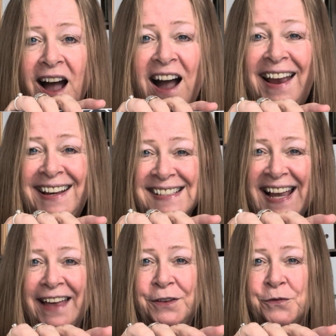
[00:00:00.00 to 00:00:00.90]
Hi, it's
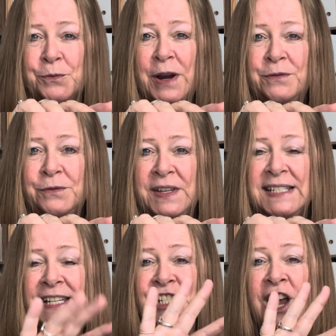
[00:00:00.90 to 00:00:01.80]
Kathy from Raven
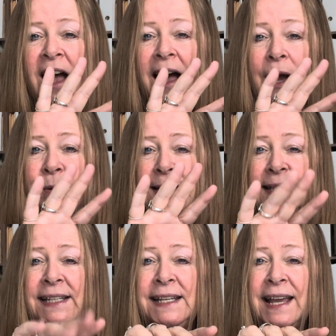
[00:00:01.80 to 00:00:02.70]
Vintage. I was
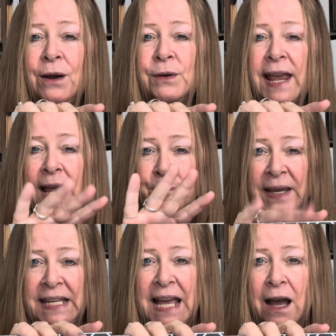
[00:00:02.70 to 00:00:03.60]
cleaning out a
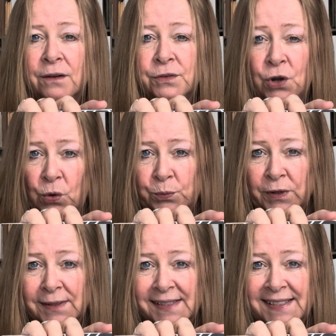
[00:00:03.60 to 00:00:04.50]
bin of
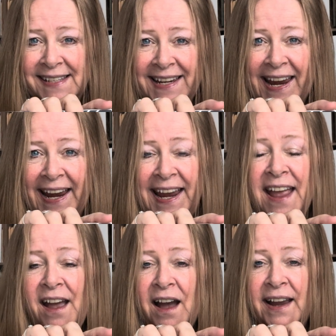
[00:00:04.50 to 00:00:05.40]
notebooks today.
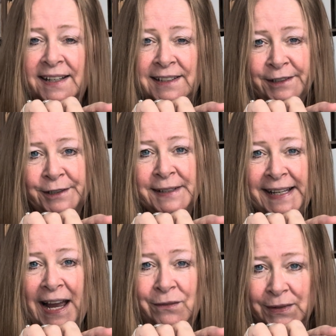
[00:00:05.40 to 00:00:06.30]
I
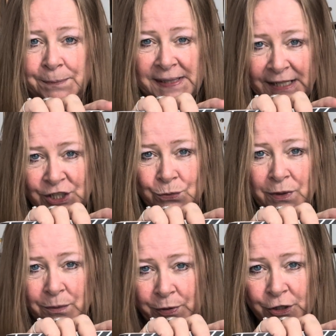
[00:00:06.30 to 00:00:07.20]
clearly have an obsession
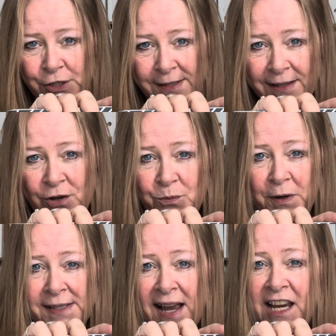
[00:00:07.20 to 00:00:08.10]
with purchasing
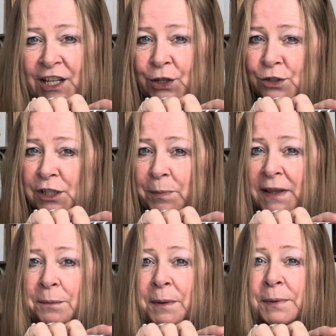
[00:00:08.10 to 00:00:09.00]
notebooks. I usually
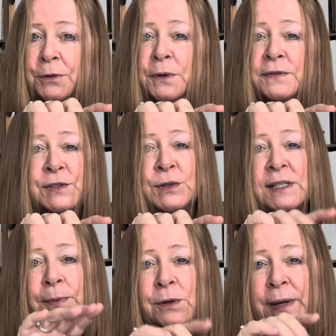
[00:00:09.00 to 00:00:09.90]
pick them up at thrift
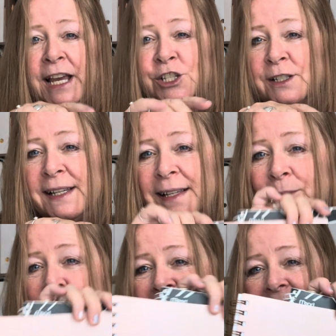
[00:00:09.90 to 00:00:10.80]
stores, but occasionally
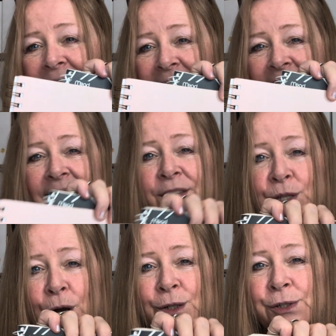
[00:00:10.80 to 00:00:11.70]
ones like this at the
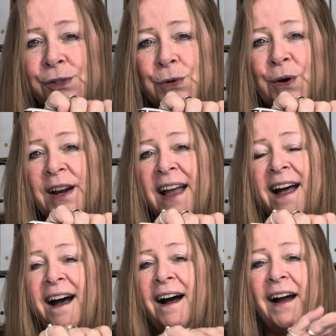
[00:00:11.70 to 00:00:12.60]
dollar store.
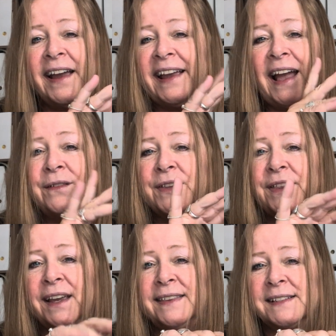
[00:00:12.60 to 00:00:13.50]
I have a
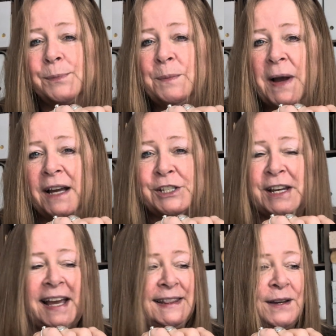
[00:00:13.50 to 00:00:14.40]
thing. That's my passion.
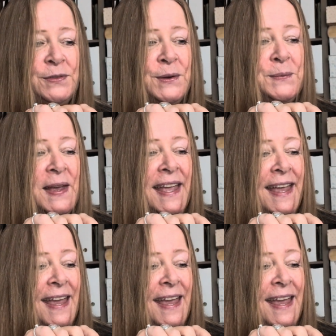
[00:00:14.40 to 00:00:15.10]
I love them.